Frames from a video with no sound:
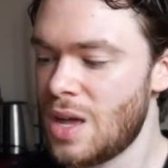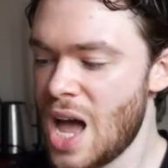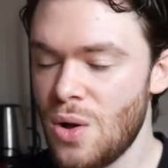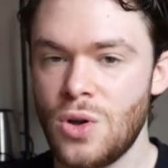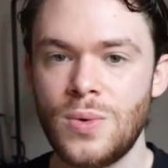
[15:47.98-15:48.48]

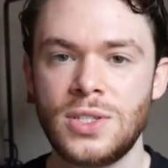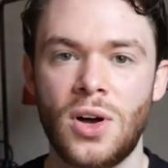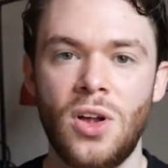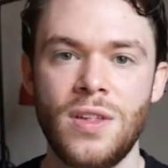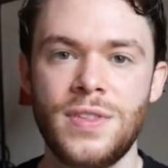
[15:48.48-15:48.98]
I'll go into
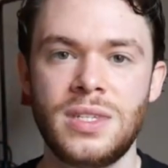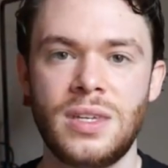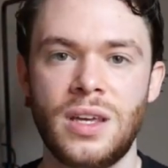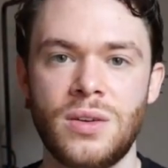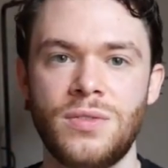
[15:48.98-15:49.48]
all
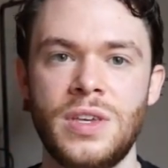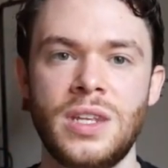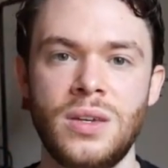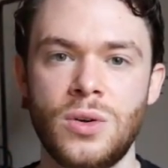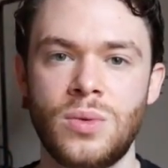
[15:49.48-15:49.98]
this in other
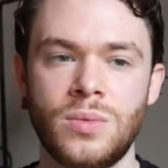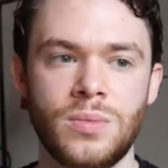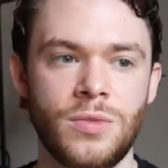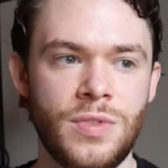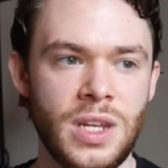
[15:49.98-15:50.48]
video
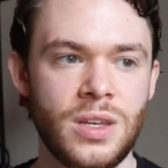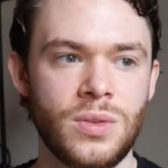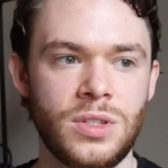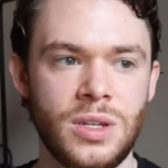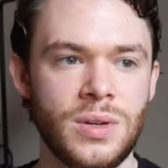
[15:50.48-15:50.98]

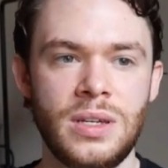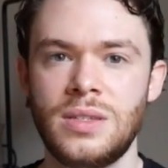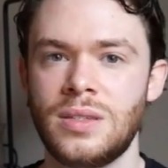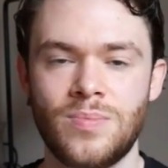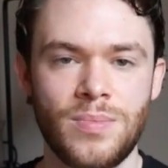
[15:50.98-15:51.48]
video
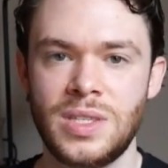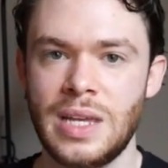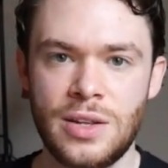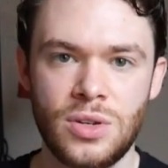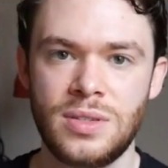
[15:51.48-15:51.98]
series,
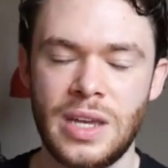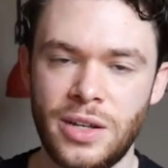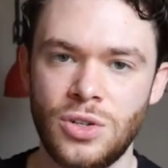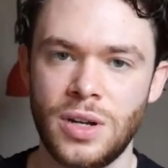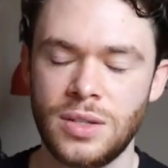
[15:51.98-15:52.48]
etc.,
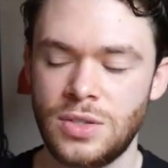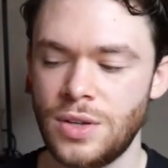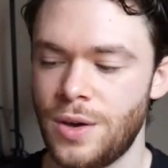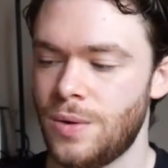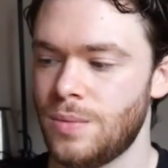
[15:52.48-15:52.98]
etc.
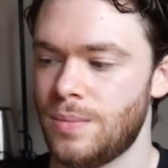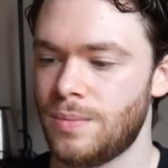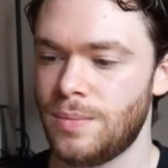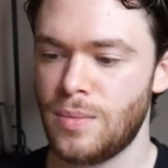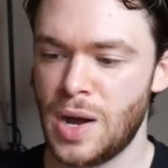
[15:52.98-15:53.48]
So
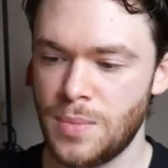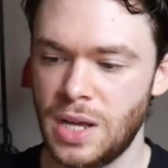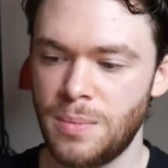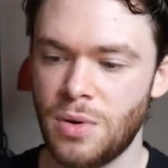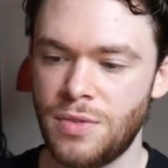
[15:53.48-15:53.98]
I'm
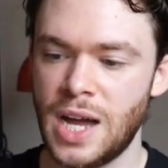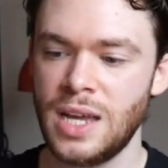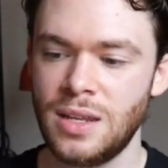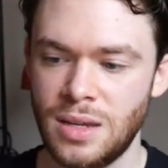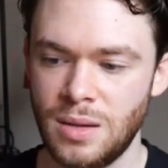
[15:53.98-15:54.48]
gonna
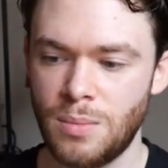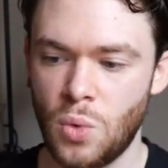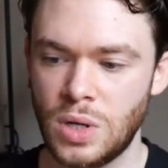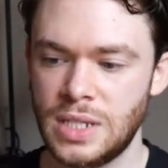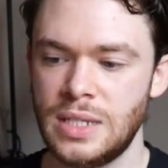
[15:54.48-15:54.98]
provide
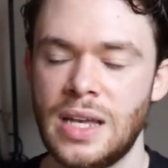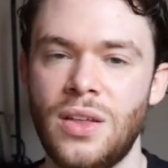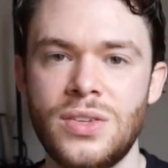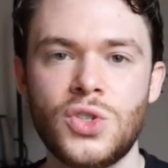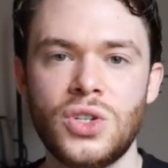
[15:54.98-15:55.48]
more
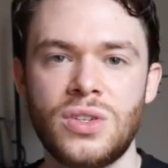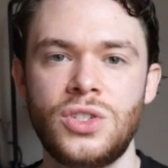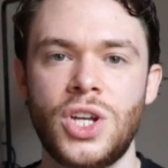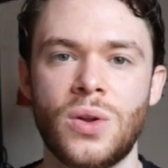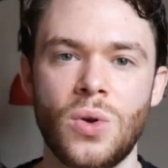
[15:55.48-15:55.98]
detail. This is just a
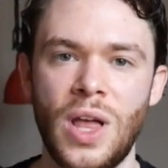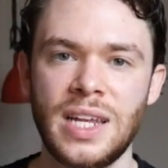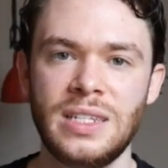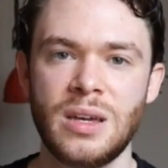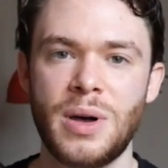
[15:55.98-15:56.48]
general
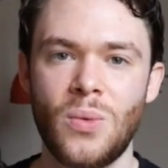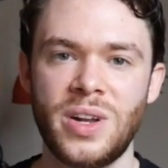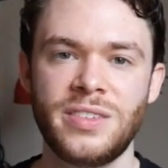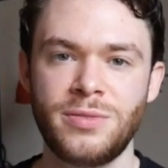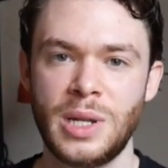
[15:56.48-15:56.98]
idea about
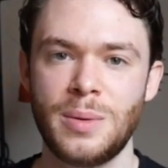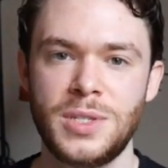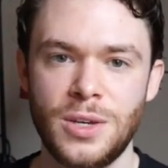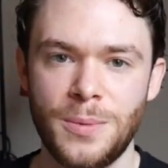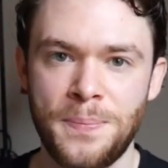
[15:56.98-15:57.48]
what I've been up
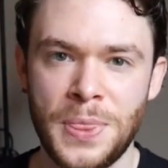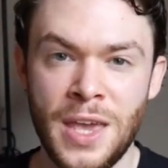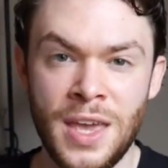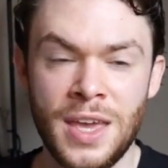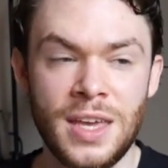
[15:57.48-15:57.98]
to.
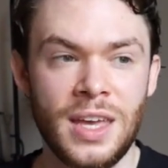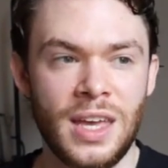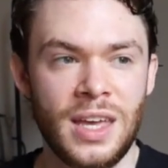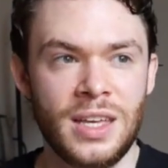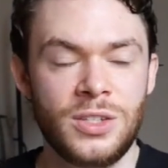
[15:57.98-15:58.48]

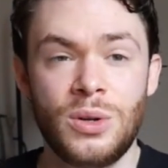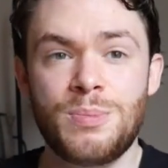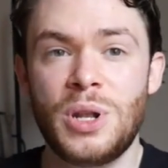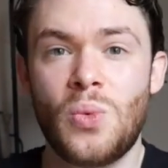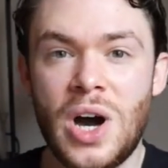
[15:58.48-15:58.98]
So
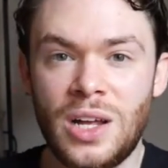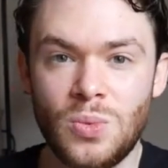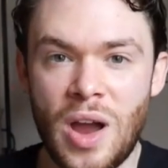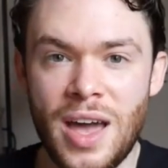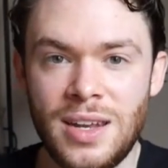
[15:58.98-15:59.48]
it's been a
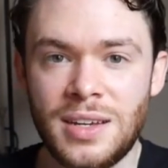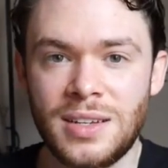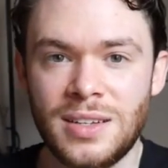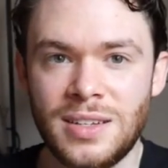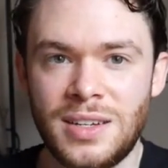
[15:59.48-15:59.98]
wild ride.
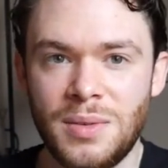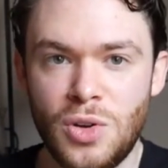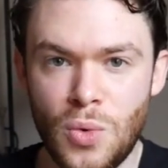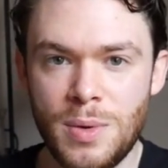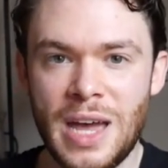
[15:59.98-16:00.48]

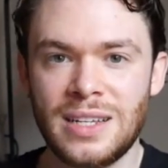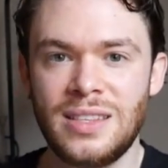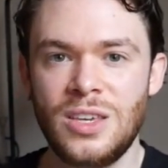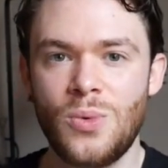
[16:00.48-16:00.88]
Going back to the